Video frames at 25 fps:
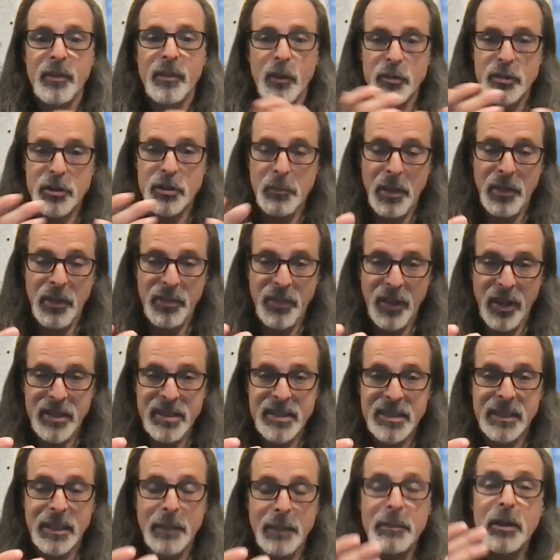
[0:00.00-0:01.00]
Those are my
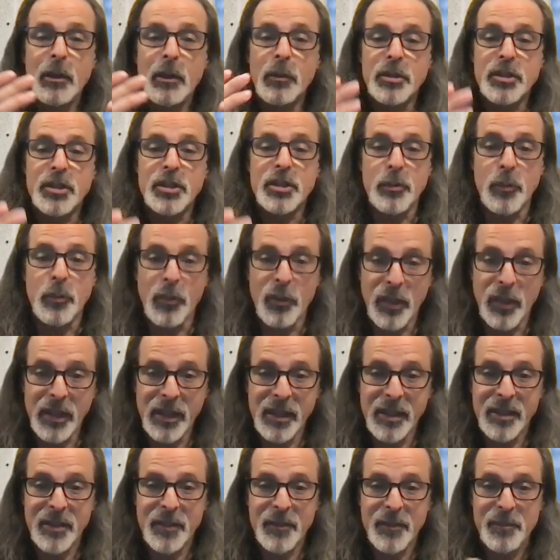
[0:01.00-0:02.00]
thoughts. Let me know what you
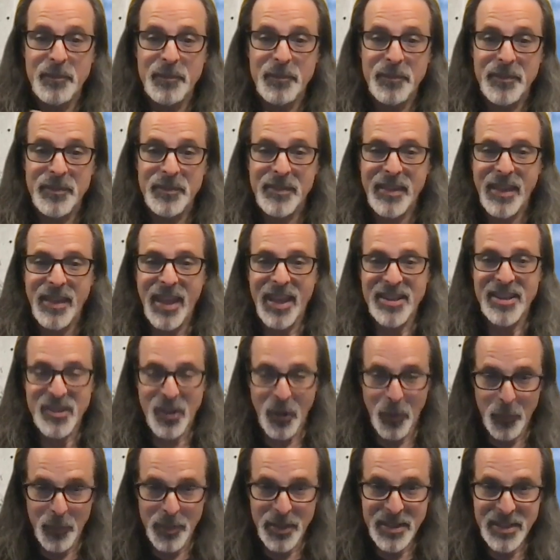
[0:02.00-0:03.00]
think. As
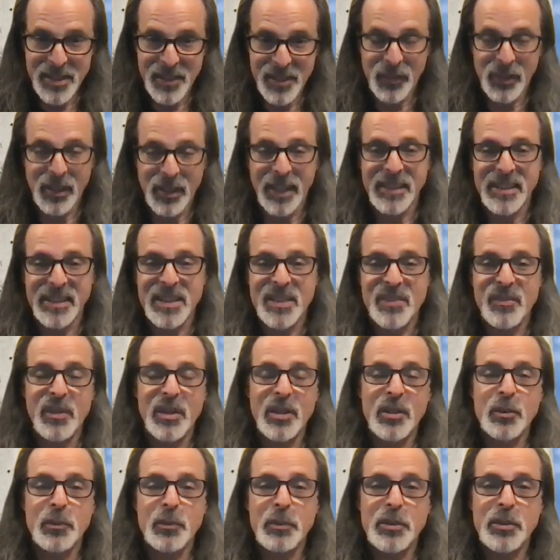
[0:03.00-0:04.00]
always, if you like these
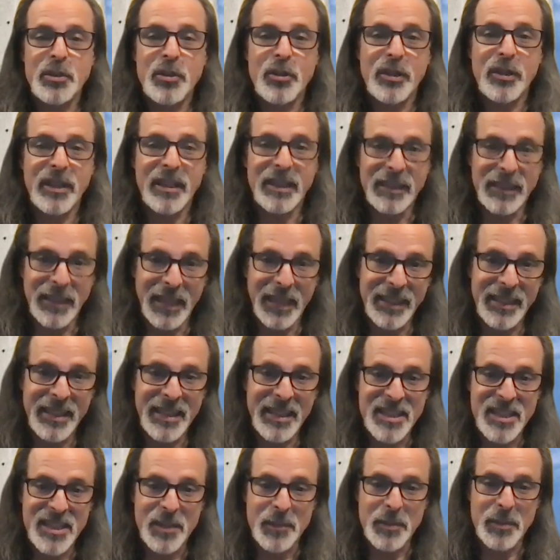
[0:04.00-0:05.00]
videos, be sure to hit like,
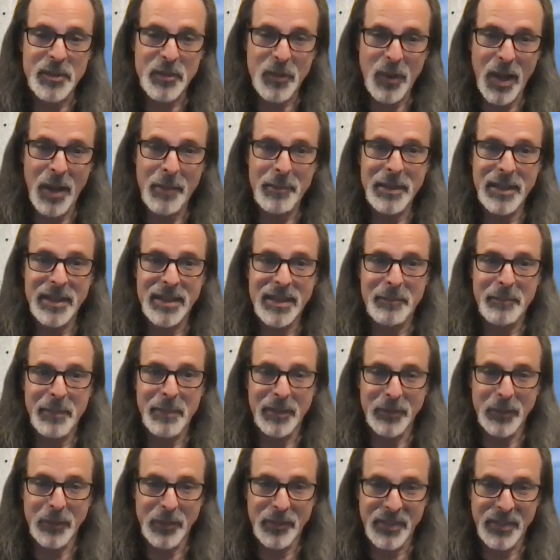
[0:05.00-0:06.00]
hit subscribe, and hit the
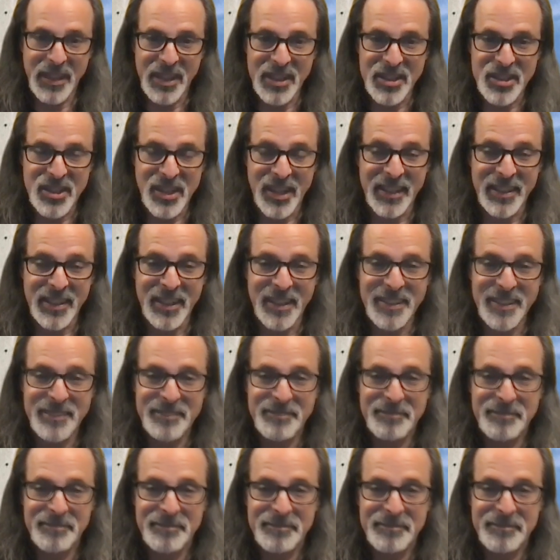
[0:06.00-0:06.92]
bell notification icon.